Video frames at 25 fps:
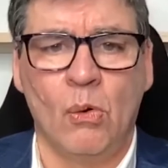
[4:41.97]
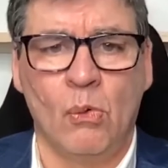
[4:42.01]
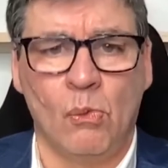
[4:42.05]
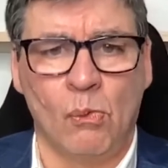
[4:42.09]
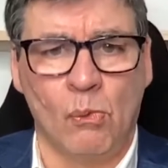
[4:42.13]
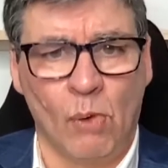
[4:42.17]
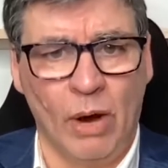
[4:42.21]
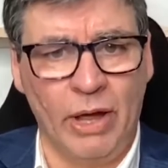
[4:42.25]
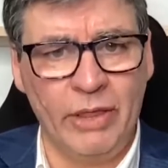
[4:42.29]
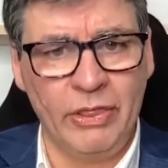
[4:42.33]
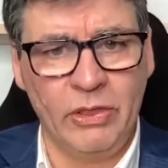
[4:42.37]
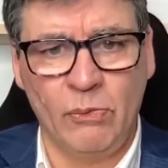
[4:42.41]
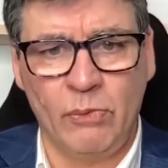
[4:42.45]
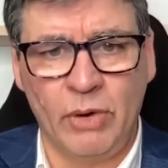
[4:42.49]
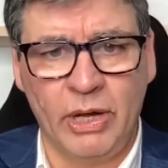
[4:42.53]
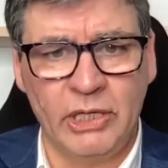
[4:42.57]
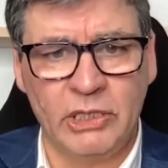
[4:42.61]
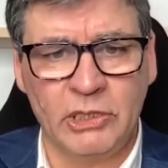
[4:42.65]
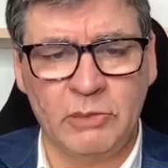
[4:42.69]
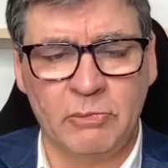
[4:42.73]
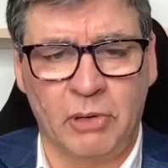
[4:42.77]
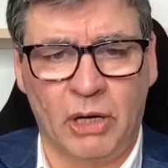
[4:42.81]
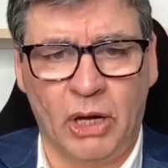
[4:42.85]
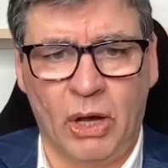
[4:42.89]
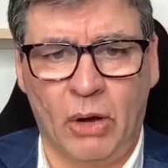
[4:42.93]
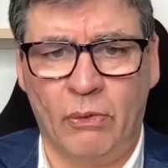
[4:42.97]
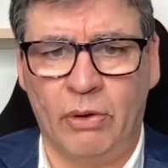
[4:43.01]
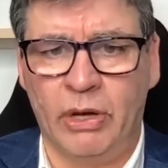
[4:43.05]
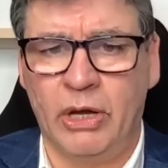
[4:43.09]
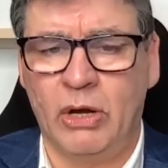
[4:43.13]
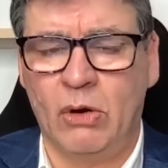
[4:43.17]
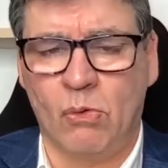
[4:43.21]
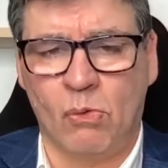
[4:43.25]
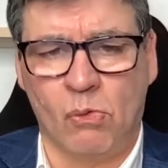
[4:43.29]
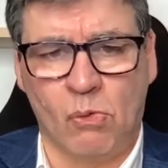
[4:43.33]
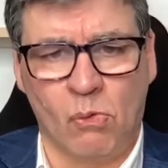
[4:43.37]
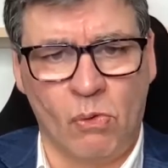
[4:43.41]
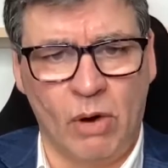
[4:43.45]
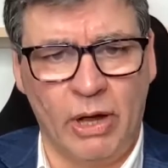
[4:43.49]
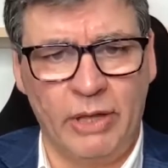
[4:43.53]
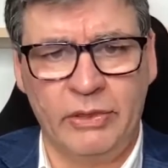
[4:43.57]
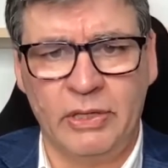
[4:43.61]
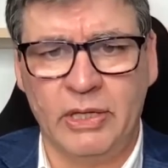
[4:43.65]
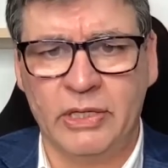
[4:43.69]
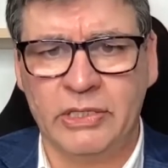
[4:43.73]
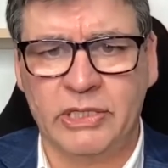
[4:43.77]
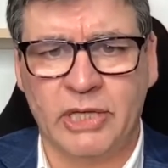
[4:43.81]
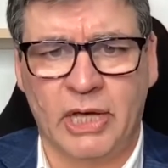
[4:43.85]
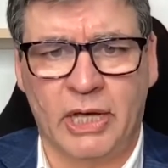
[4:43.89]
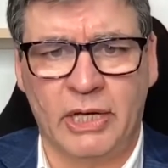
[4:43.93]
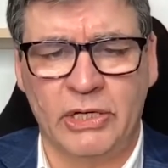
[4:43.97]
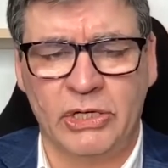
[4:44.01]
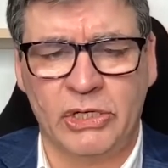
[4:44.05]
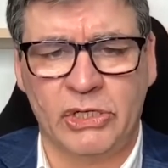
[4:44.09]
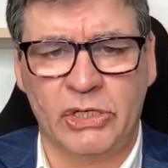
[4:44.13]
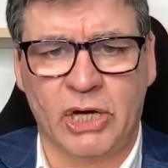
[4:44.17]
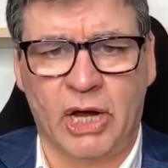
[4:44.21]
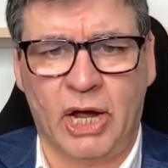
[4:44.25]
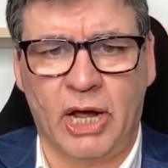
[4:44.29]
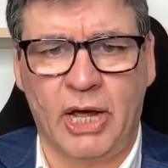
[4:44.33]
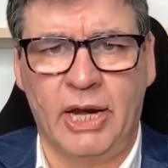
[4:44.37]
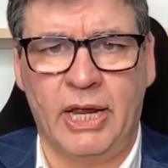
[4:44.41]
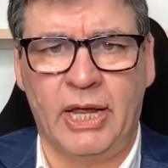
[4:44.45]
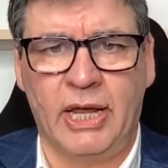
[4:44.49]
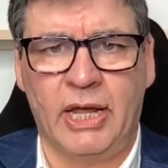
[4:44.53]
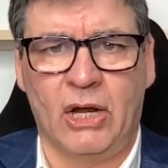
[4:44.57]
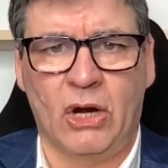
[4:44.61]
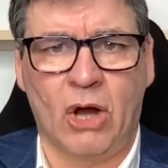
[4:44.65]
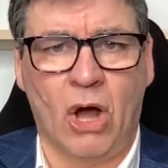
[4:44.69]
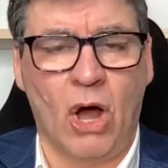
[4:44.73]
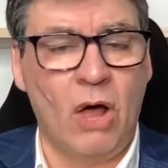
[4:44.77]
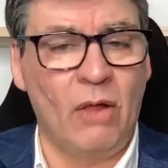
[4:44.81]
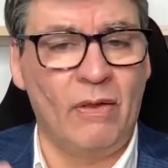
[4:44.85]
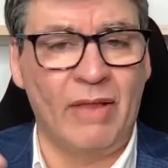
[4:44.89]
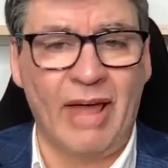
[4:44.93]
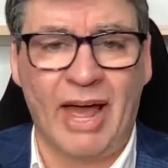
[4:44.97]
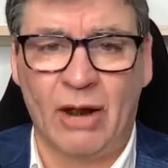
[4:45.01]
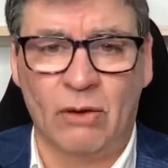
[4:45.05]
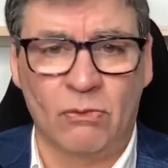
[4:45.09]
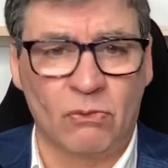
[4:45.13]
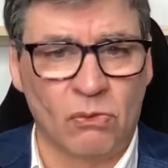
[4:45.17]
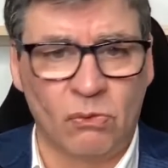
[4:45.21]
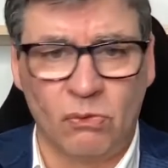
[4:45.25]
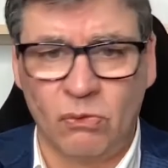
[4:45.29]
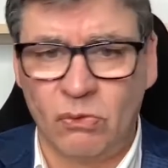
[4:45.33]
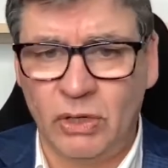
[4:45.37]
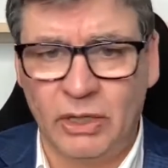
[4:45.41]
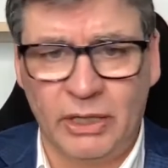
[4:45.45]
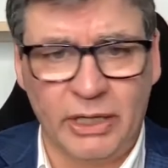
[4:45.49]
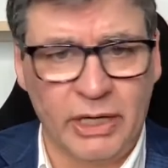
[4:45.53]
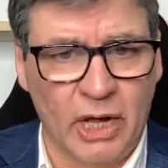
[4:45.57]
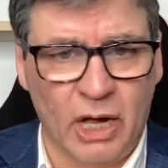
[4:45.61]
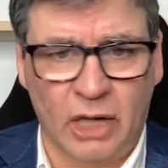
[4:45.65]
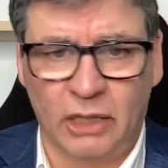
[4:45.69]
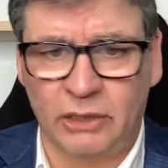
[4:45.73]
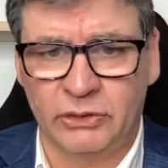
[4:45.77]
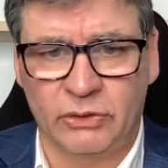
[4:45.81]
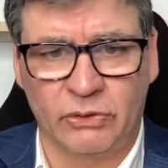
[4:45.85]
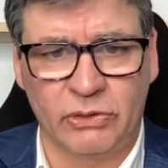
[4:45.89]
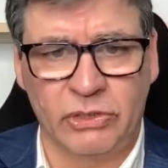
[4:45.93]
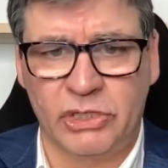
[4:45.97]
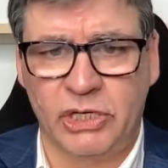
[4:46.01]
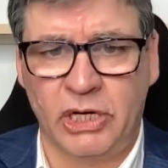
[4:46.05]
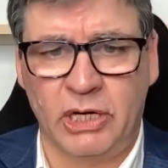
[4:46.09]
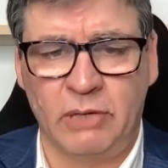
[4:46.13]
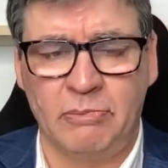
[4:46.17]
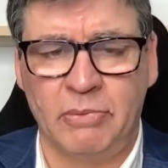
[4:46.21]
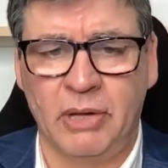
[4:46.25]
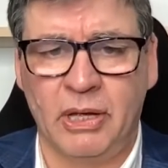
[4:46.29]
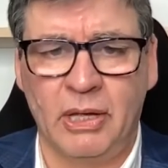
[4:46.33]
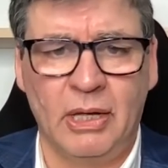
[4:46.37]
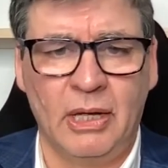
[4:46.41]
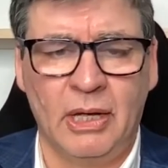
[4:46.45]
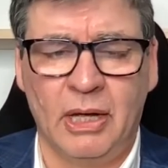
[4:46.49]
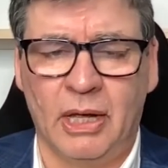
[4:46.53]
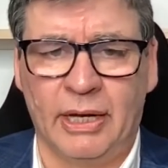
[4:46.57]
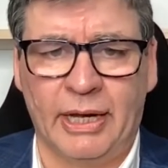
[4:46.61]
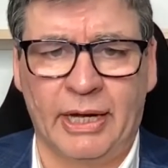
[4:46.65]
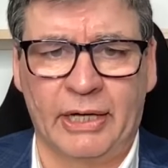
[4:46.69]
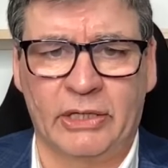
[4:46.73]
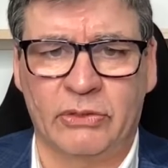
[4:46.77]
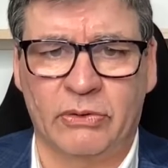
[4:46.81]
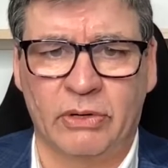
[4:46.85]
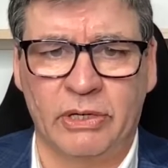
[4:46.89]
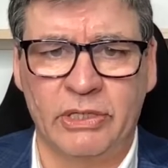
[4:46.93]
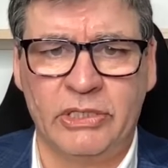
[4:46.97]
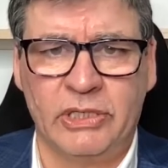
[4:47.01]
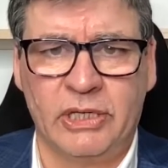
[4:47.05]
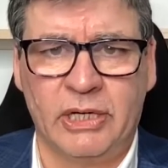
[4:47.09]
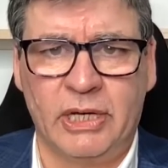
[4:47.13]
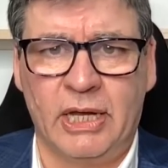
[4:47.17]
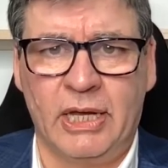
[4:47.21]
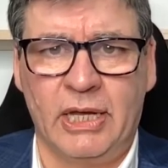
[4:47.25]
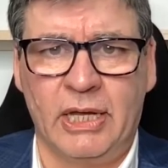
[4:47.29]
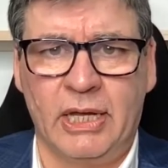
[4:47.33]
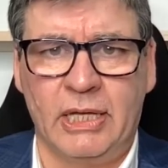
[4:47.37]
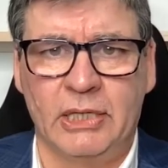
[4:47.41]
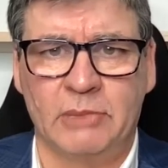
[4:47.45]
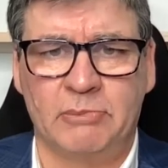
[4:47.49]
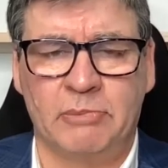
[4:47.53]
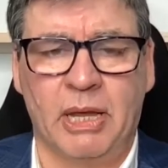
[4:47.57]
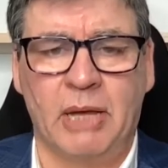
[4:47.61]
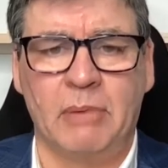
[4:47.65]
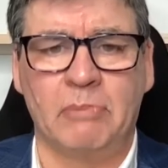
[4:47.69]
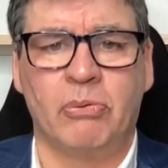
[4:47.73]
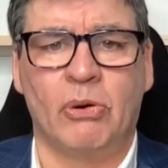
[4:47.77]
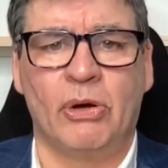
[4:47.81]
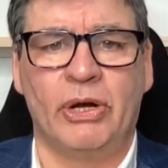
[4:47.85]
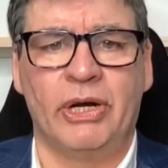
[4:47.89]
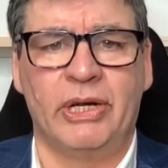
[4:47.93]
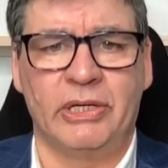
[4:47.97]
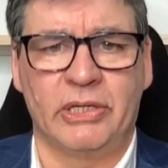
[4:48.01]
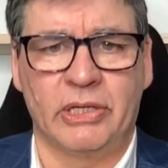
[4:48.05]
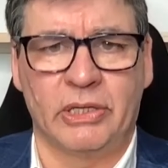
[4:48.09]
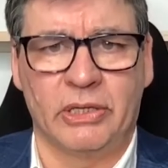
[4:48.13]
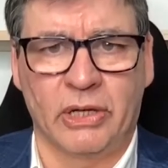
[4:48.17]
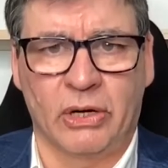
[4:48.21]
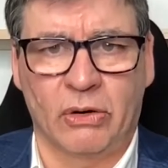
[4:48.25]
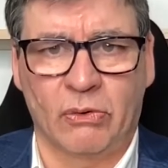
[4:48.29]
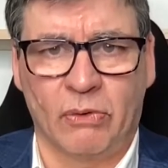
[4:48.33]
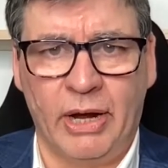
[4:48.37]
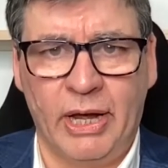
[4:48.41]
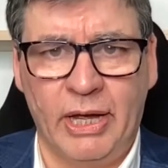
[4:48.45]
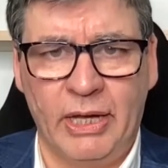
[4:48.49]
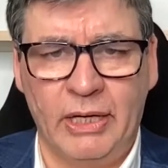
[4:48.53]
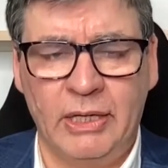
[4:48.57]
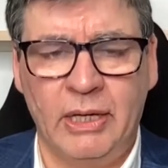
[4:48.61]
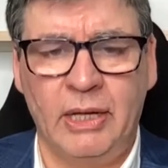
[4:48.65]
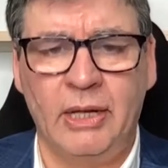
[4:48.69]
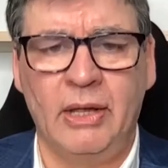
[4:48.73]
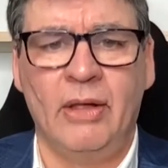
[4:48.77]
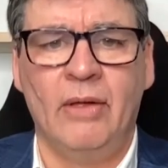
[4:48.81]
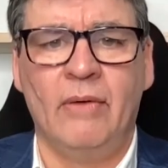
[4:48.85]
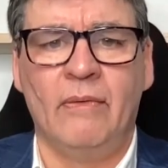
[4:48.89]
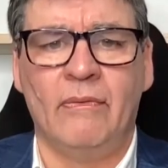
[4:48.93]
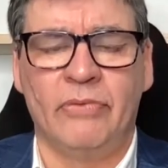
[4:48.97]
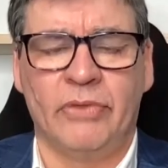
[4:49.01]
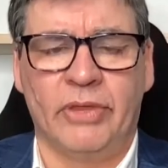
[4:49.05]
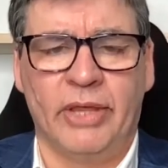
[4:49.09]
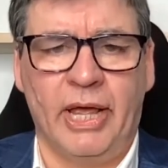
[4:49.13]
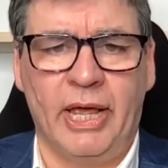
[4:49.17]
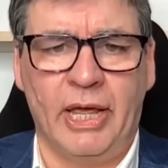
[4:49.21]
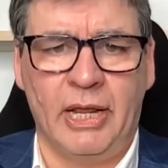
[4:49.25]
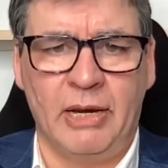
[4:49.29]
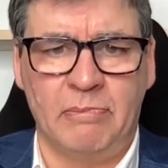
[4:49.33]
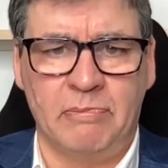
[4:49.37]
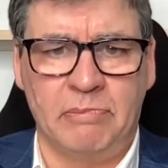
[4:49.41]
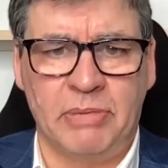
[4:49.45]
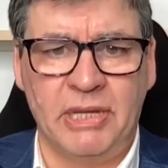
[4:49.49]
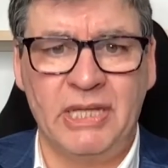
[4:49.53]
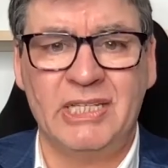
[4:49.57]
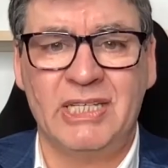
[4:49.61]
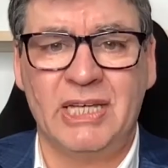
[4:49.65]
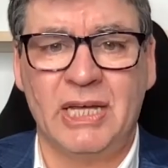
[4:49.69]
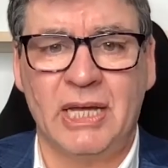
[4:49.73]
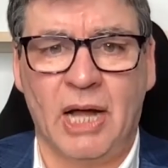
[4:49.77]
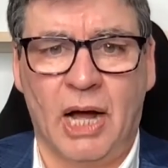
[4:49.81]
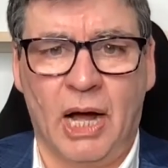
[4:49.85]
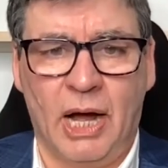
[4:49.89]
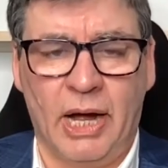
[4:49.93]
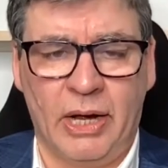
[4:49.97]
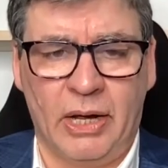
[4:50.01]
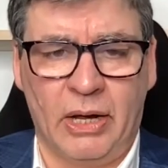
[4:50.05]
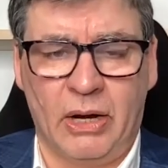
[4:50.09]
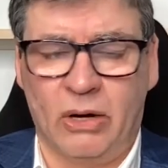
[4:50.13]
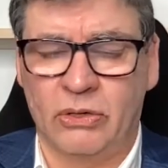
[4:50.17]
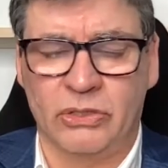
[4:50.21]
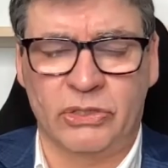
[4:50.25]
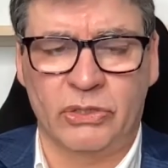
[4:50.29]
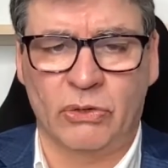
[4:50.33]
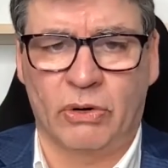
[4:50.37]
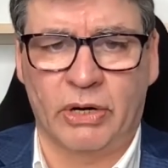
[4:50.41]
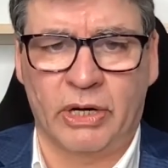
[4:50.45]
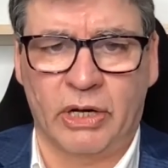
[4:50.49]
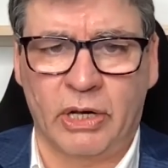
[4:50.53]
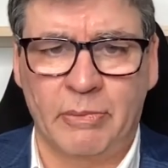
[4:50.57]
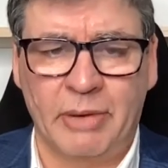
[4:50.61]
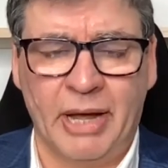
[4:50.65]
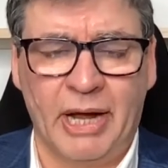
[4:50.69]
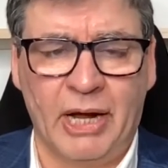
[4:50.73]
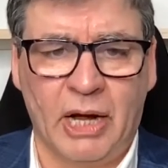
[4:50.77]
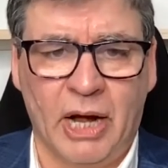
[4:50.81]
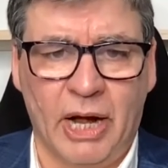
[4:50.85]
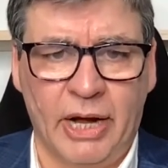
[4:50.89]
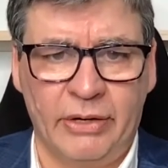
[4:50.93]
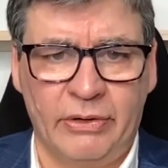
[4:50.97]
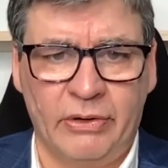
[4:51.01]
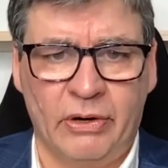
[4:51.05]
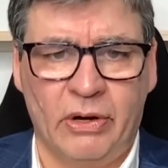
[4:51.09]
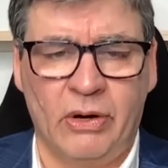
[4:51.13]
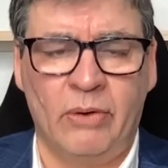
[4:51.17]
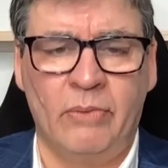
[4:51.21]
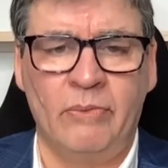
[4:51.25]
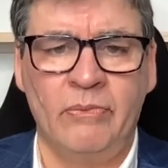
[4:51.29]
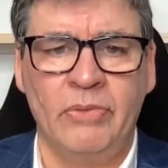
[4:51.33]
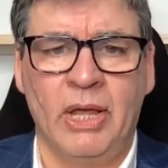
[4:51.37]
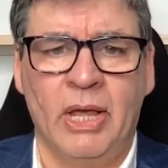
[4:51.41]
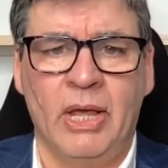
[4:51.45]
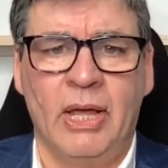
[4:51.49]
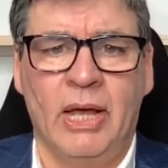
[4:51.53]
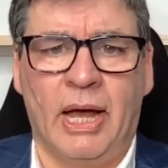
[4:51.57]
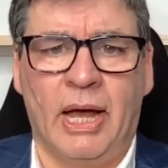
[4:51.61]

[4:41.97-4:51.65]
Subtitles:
when the wind's blowing, when the sun is shining, and all that really ultra cheap electricity is being put into the grid, then Quebec Hydro